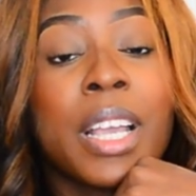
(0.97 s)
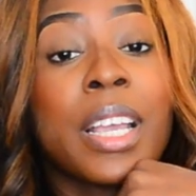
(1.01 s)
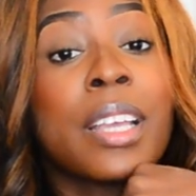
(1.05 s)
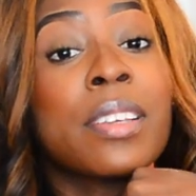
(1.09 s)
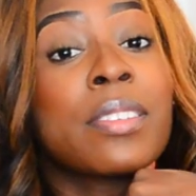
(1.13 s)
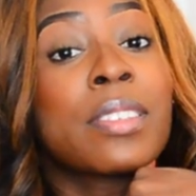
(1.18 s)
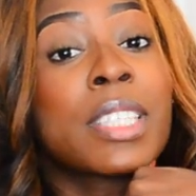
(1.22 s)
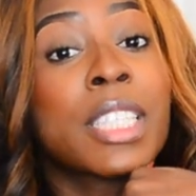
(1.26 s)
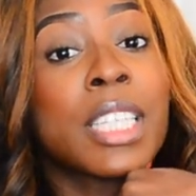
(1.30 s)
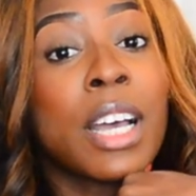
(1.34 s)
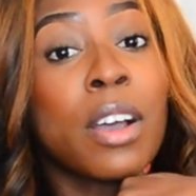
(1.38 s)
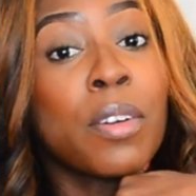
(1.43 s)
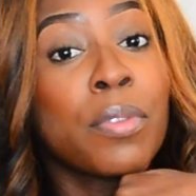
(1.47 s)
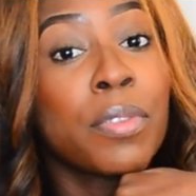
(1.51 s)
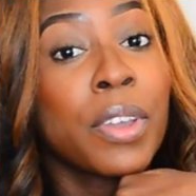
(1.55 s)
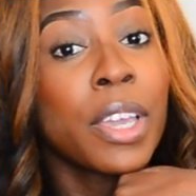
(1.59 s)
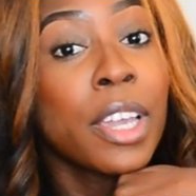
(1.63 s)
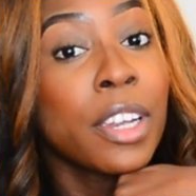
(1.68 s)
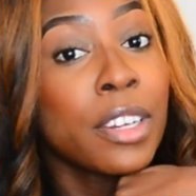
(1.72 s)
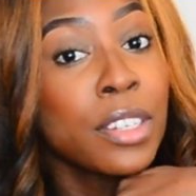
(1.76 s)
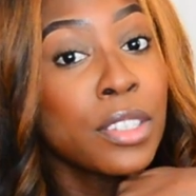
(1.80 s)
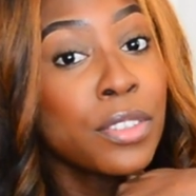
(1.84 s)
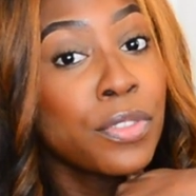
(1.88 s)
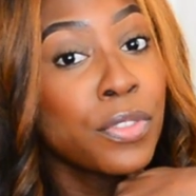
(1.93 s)
if
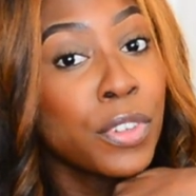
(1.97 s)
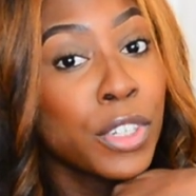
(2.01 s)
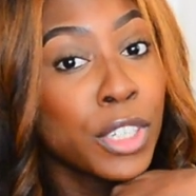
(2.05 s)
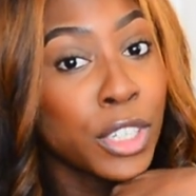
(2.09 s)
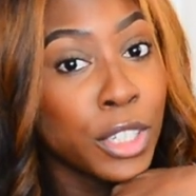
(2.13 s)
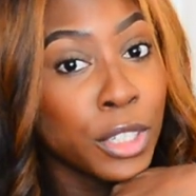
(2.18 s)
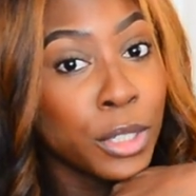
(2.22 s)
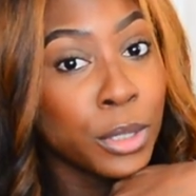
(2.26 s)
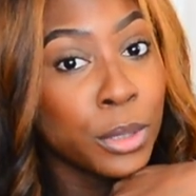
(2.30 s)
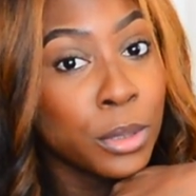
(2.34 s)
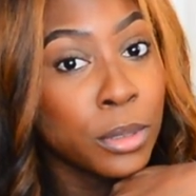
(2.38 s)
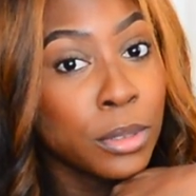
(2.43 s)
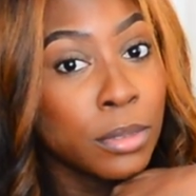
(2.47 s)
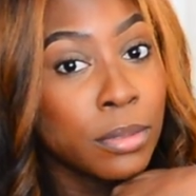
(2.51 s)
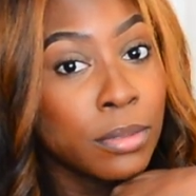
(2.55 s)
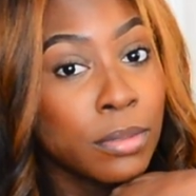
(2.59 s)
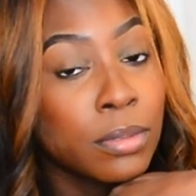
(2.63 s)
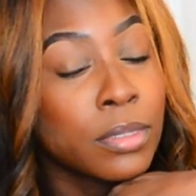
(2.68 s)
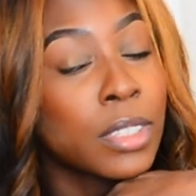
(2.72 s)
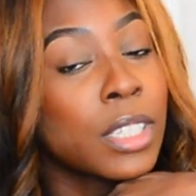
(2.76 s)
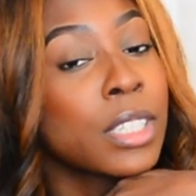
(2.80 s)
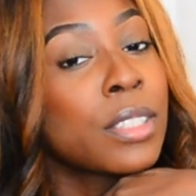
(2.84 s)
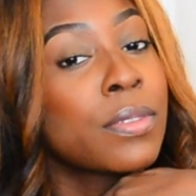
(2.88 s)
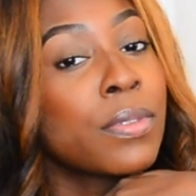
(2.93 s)
self-care is for you,
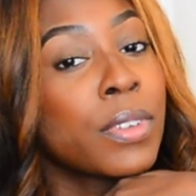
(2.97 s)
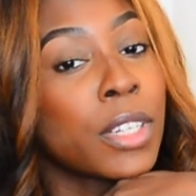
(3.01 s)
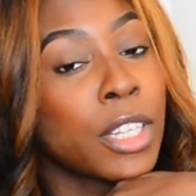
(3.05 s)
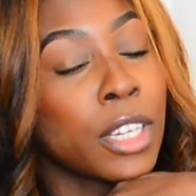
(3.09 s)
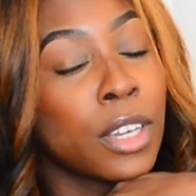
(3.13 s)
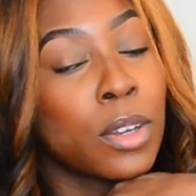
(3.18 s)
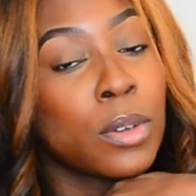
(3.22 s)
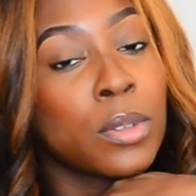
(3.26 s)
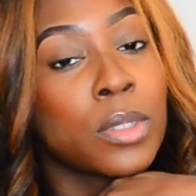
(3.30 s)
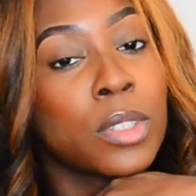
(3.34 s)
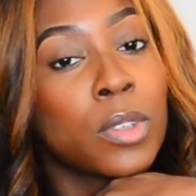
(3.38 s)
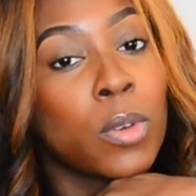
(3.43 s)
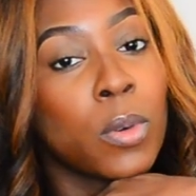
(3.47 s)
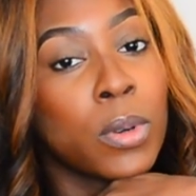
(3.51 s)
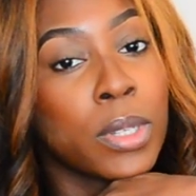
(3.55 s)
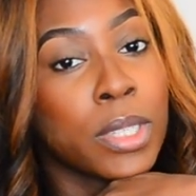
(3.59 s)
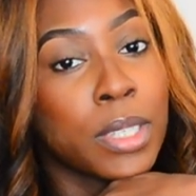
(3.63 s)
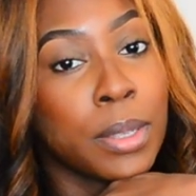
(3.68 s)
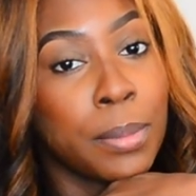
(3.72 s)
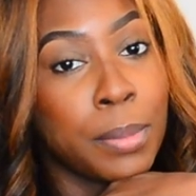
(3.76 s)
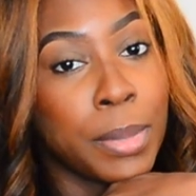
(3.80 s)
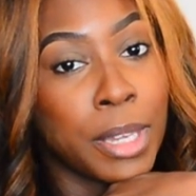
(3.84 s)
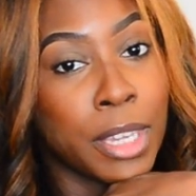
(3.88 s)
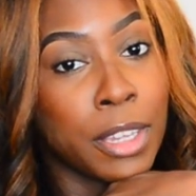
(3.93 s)
this video is going
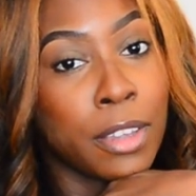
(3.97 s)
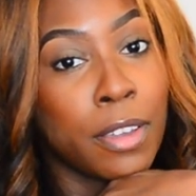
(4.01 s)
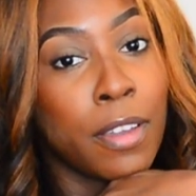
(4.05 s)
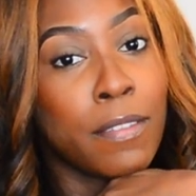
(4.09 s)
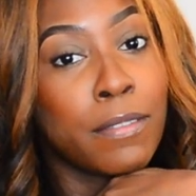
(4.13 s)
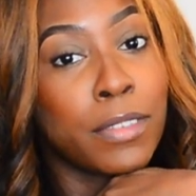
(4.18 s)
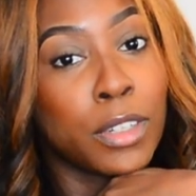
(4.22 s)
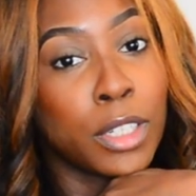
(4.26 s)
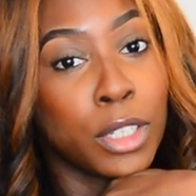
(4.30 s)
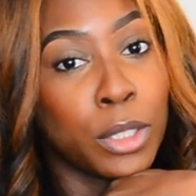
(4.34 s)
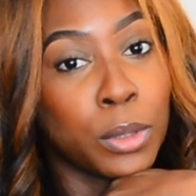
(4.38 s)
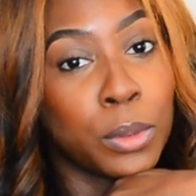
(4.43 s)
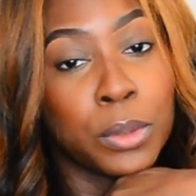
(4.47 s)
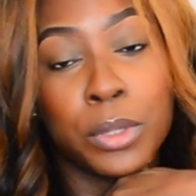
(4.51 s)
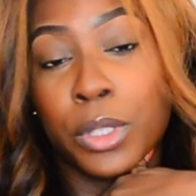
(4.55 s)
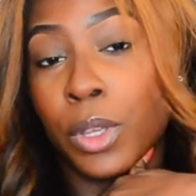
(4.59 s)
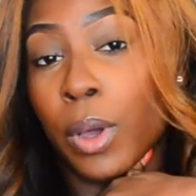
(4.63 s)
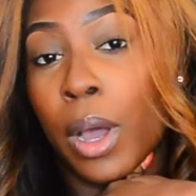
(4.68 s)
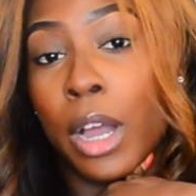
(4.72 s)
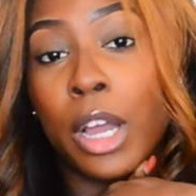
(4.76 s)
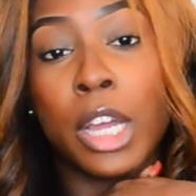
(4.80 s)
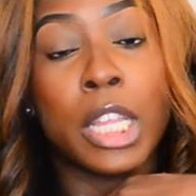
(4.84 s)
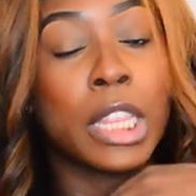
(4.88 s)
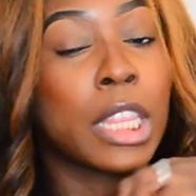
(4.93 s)
to be for you.
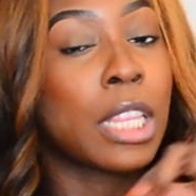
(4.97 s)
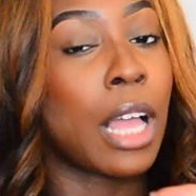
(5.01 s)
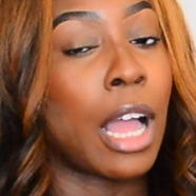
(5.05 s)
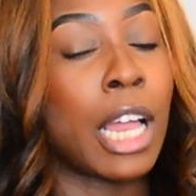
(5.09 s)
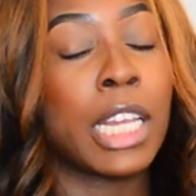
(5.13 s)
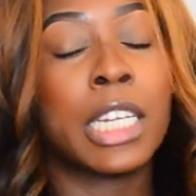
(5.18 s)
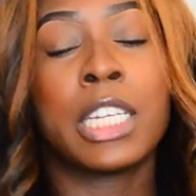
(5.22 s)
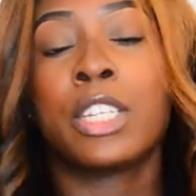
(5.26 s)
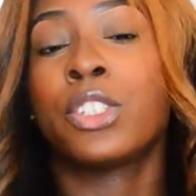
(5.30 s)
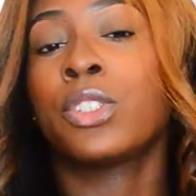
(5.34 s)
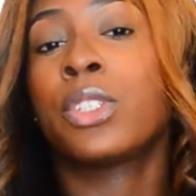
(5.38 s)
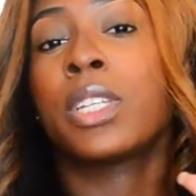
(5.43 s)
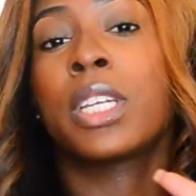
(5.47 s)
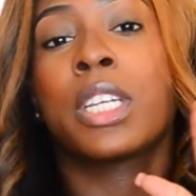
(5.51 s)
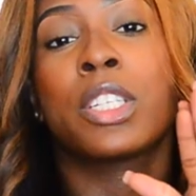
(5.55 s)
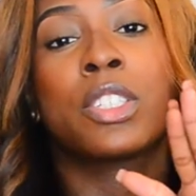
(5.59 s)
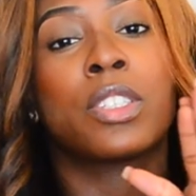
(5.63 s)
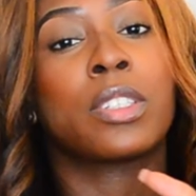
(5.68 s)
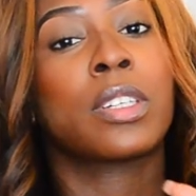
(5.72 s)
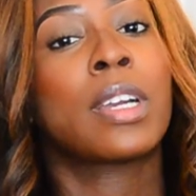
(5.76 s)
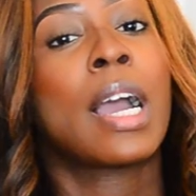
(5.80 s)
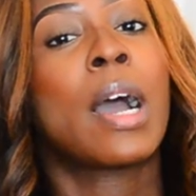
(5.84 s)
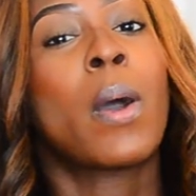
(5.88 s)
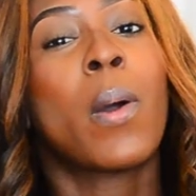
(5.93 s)
So I, I, need you to
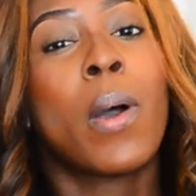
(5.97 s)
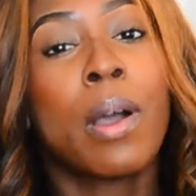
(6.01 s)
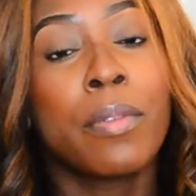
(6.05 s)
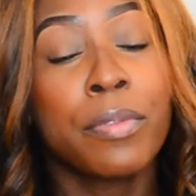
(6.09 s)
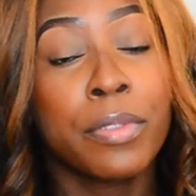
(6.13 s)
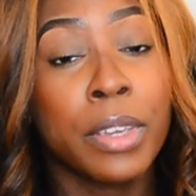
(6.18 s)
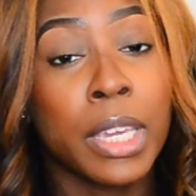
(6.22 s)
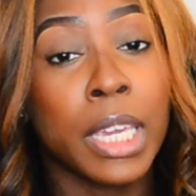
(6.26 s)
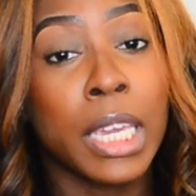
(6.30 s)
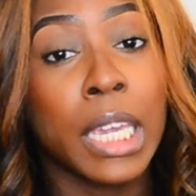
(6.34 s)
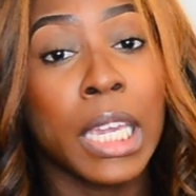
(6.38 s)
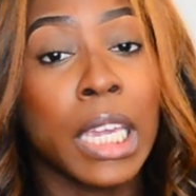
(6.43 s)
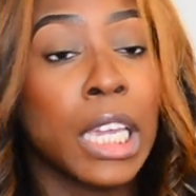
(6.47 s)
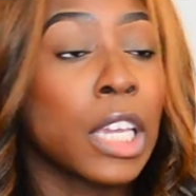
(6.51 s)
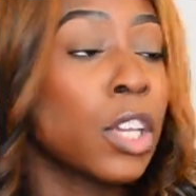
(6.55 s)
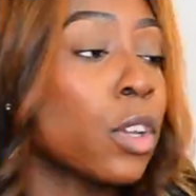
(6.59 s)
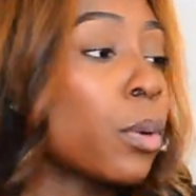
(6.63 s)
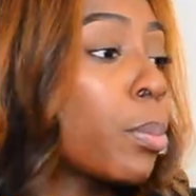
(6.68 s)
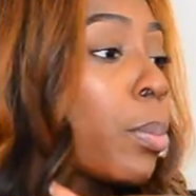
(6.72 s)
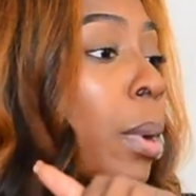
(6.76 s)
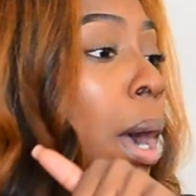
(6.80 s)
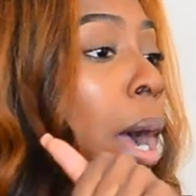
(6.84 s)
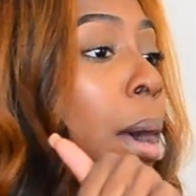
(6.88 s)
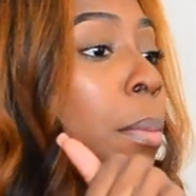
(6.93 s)
get your coffee,
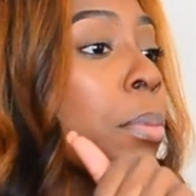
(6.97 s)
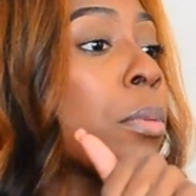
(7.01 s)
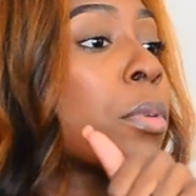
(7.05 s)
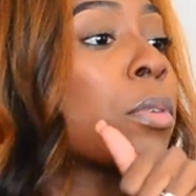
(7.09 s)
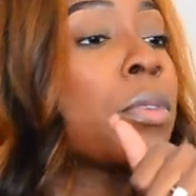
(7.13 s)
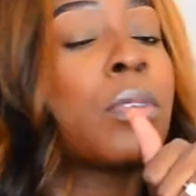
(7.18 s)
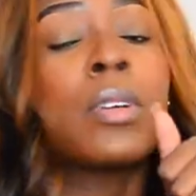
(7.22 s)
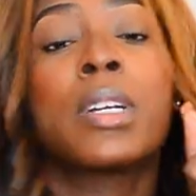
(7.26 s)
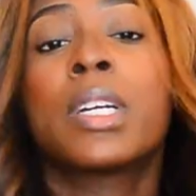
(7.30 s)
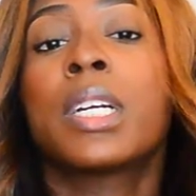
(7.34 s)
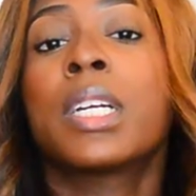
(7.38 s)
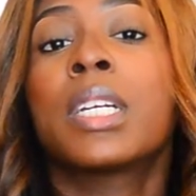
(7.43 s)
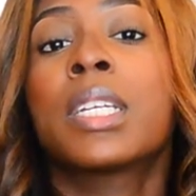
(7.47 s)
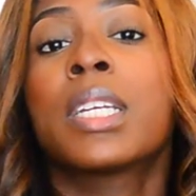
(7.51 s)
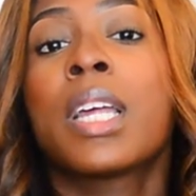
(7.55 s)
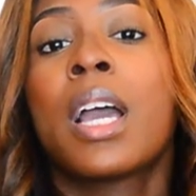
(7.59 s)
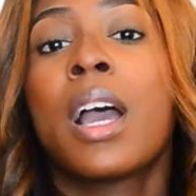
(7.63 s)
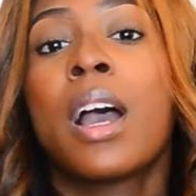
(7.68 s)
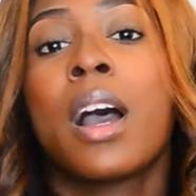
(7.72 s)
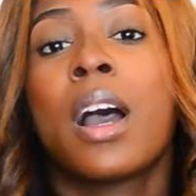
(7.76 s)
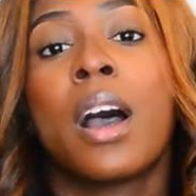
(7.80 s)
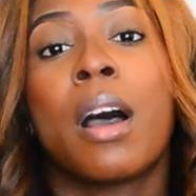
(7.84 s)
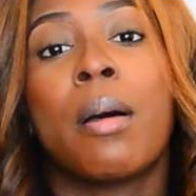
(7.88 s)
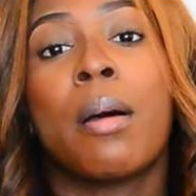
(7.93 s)
your popcorn,
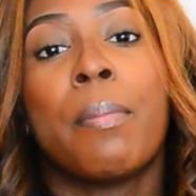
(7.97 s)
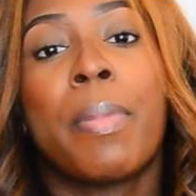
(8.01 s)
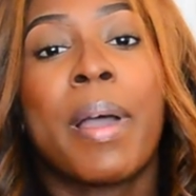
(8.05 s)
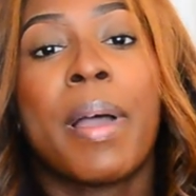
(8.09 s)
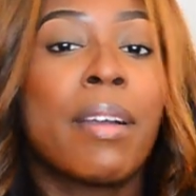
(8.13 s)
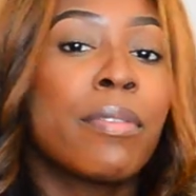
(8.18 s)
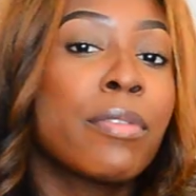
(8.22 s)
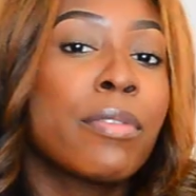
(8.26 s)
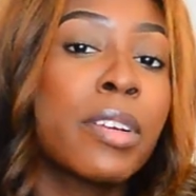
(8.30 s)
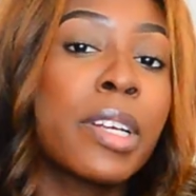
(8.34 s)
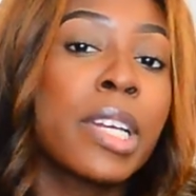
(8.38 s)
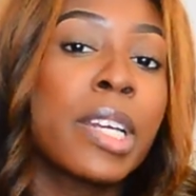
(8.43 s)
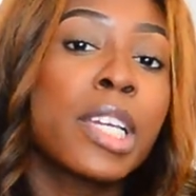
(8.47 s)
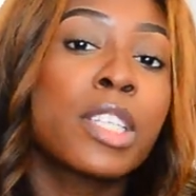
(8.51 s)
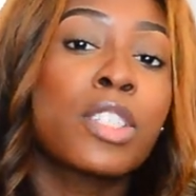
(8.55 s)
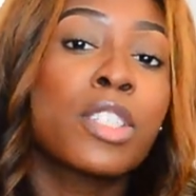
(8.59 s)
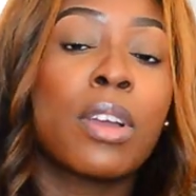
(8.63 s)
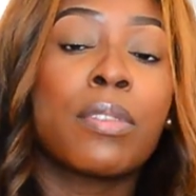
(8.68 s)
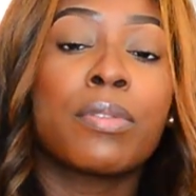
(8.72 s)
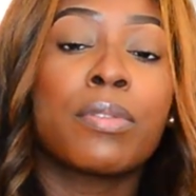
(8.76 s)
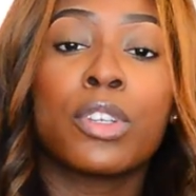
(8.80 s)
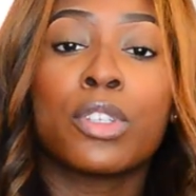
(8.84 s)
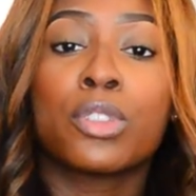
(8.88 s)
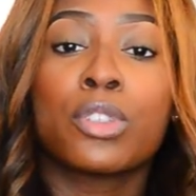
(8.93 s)
a beverage
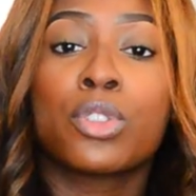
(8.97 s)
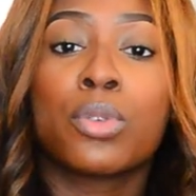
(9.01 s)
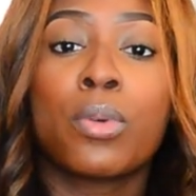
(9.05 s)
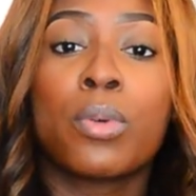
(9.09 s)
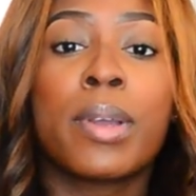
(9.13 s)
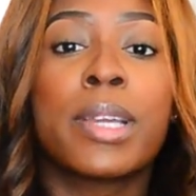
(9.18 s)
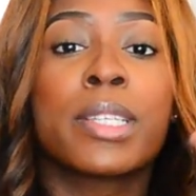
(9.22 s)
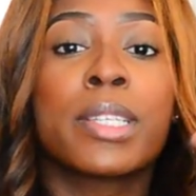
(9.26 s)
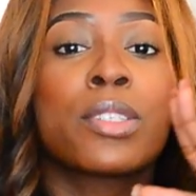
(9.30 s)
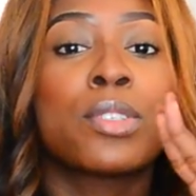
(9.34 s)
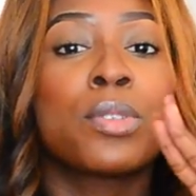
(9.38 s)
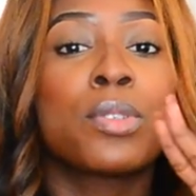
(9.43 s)
of your choice.